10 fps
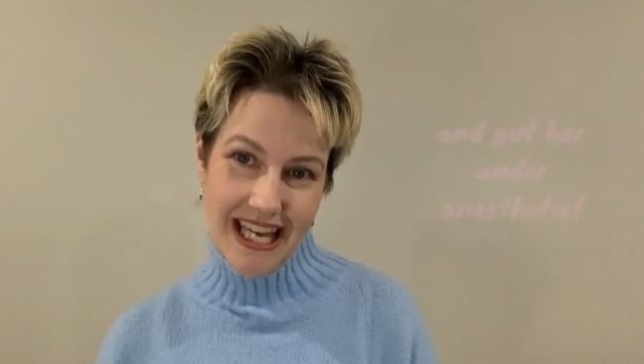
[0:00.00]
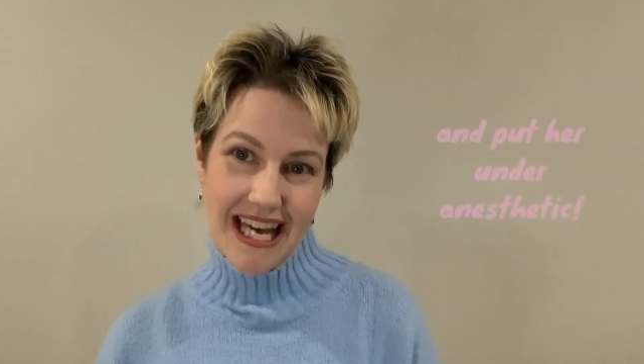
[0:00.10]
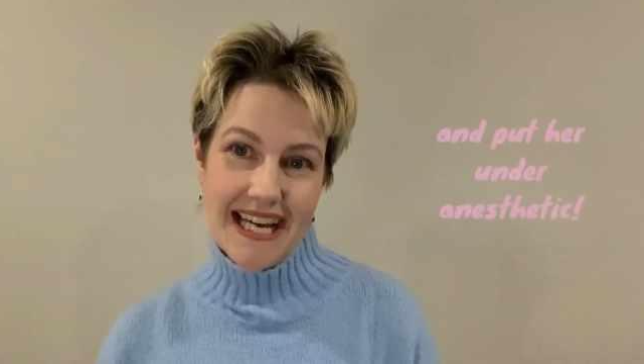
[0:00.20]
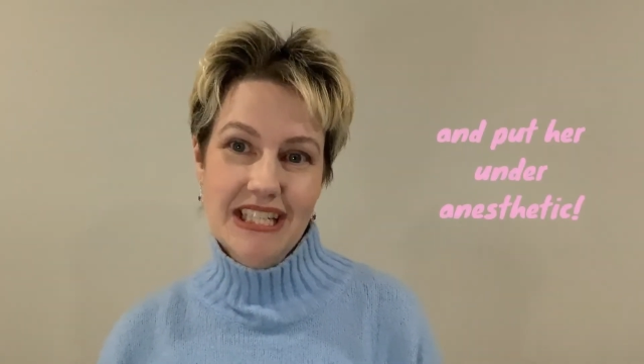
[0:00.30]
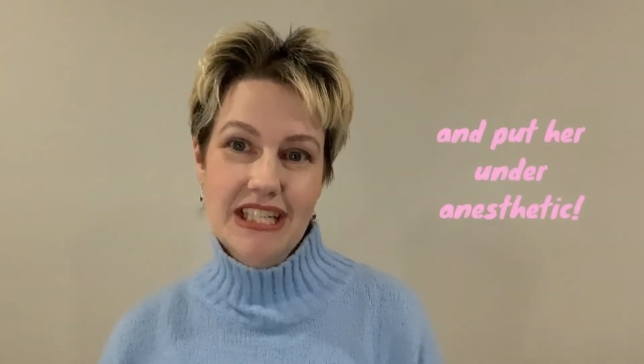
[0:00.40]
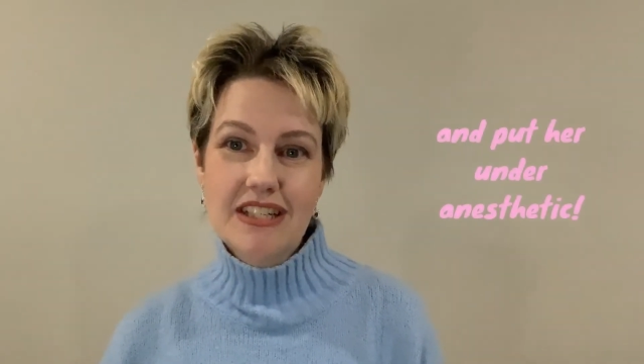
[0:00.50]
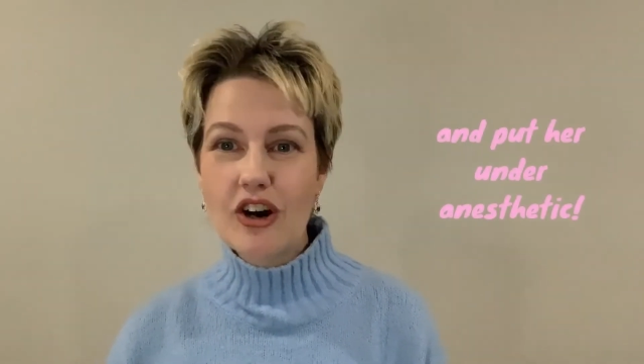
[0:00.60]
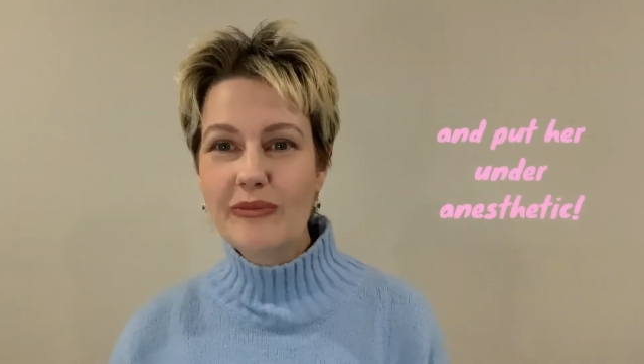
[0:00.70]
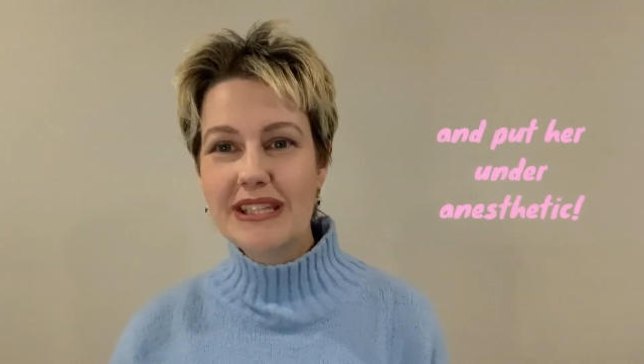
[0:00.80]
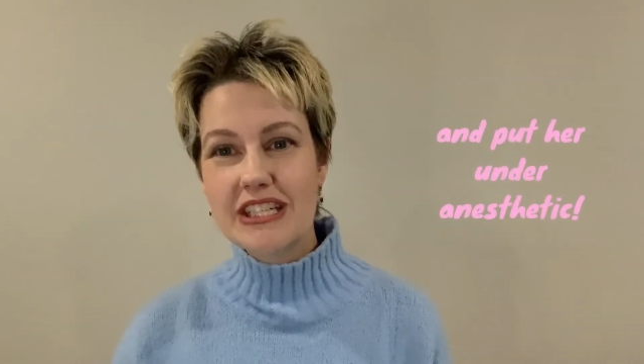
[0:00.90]
and she
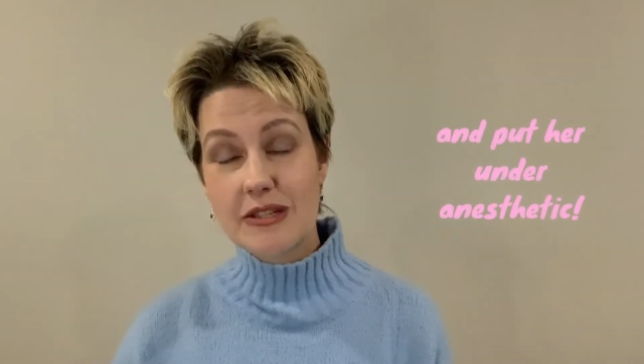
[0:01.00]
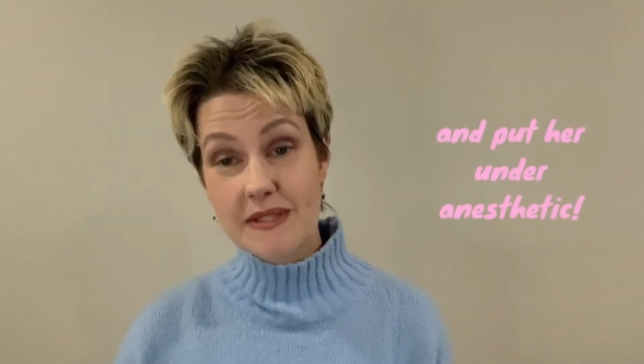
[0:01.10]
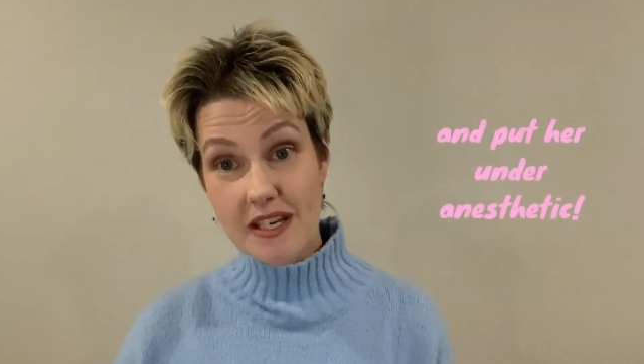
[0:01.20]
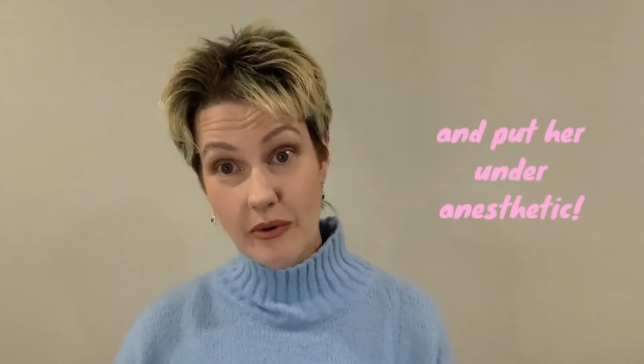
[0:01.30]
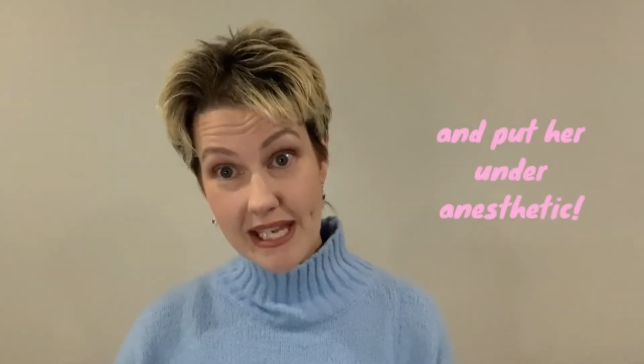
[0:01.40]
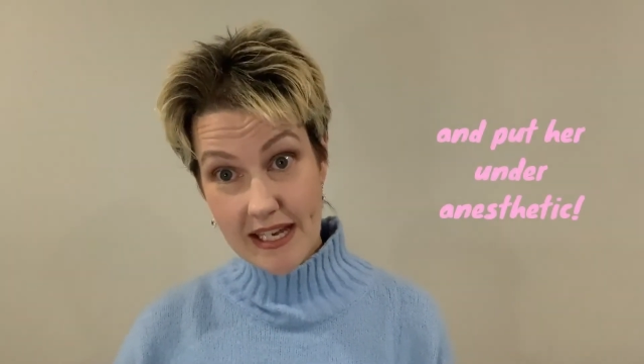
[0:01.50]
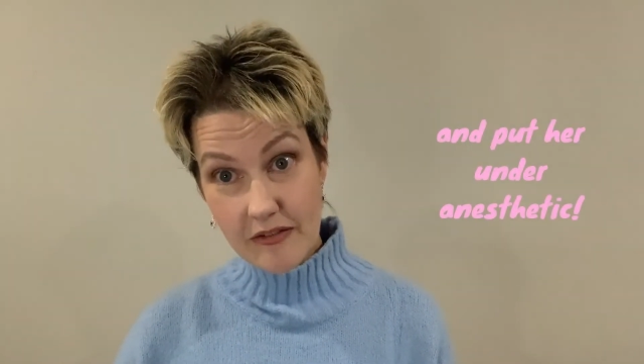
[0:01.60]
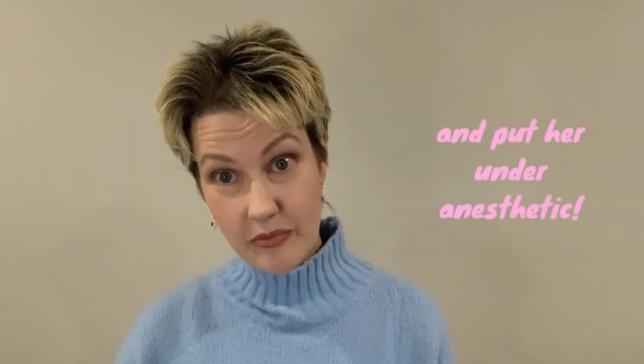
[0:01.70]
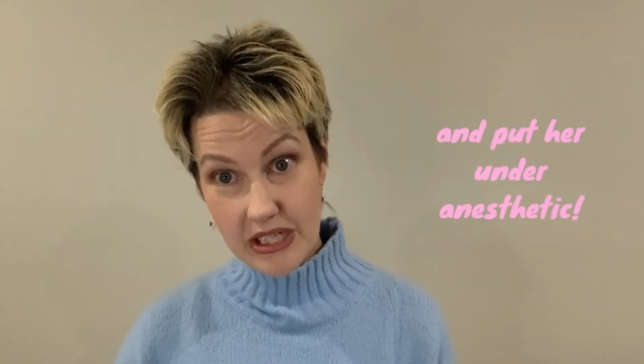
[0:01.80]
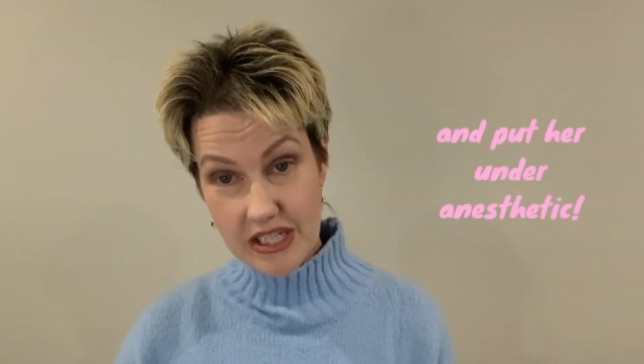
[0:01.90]
told me that she was going out of
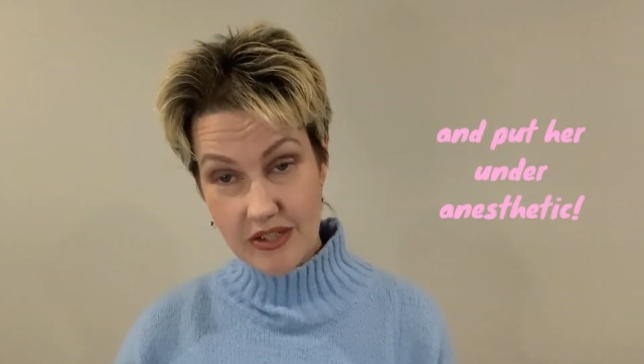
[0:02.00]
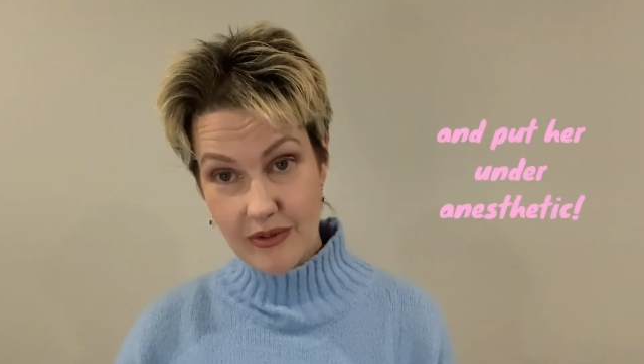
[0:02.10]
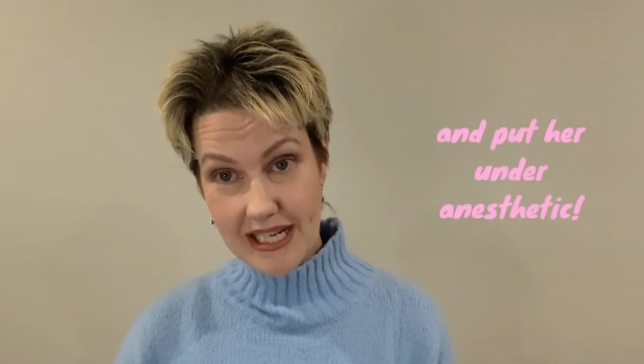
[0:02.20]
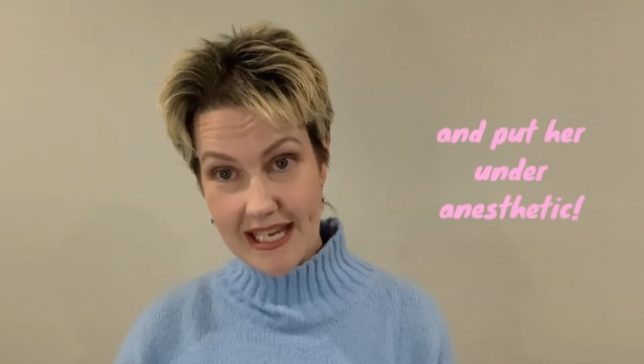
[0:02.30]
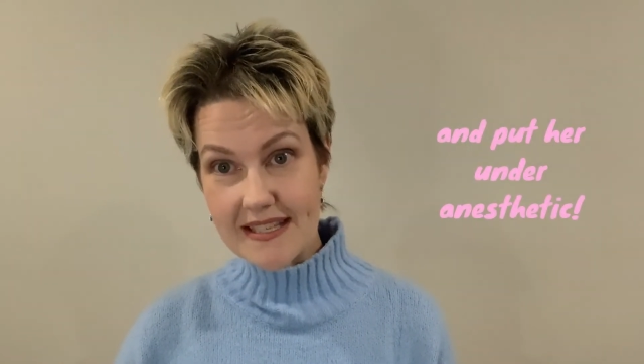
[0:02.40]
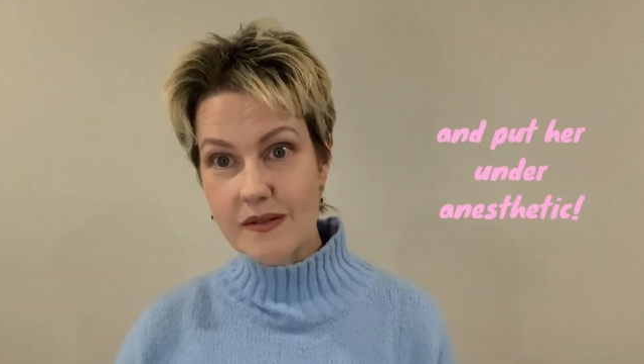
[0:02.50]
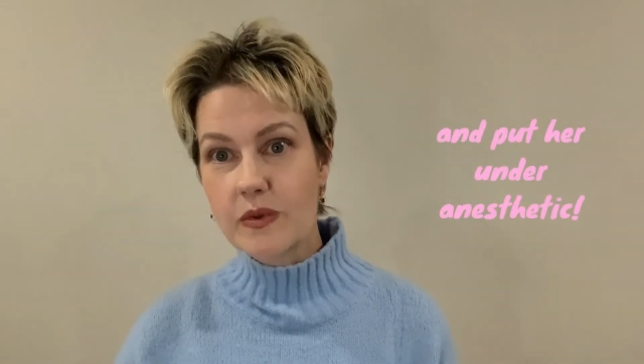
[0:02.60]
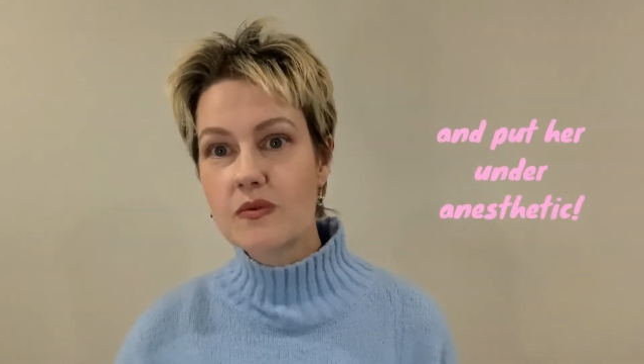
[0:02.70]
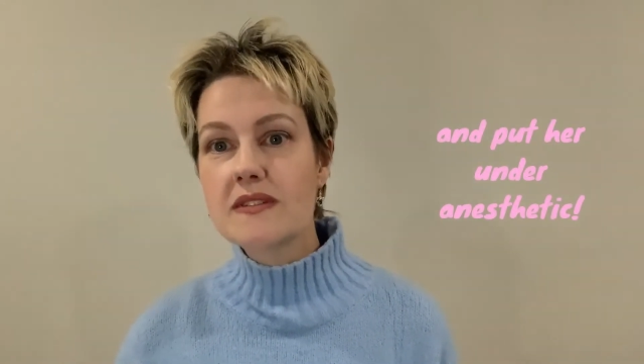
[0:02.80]
British Shorthairs, which was